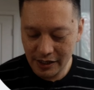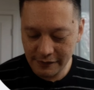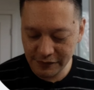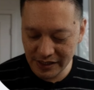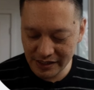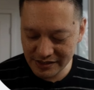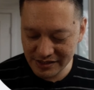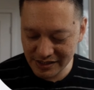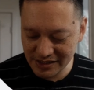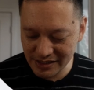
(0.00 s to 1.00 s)
If you're getting a
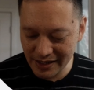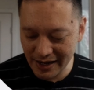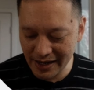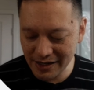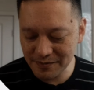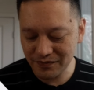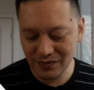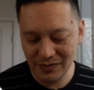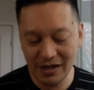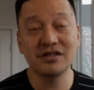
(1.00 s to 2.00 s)
6 to an 8,
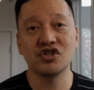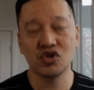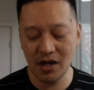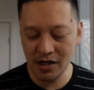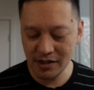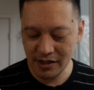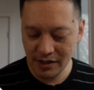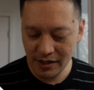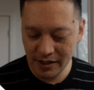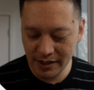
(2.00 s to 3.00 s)
it's strong,
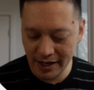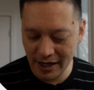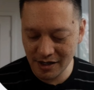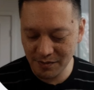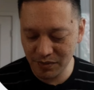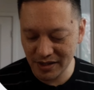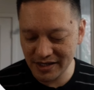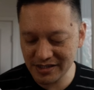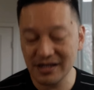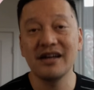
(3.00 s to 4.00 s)
an 8
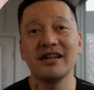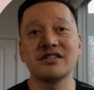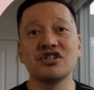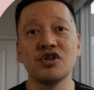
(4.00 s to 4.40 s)
plus, it's a